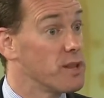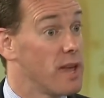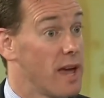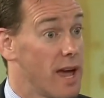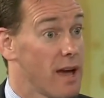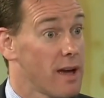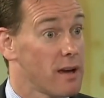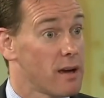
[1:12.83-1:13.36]
I
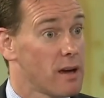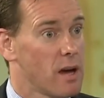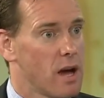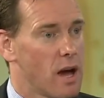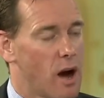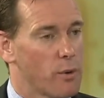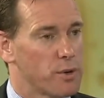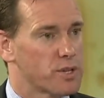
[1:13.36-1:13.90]
would say
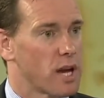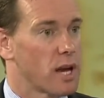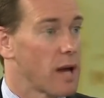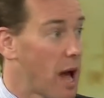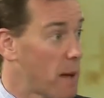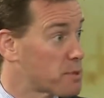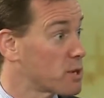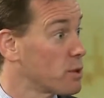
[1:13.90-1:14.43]
absolutely if you
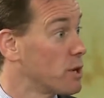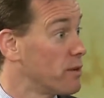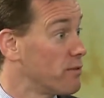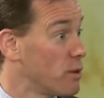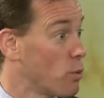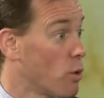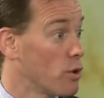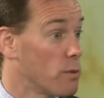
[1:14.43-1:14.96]
want them in
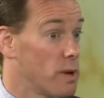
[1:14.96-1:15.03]
there,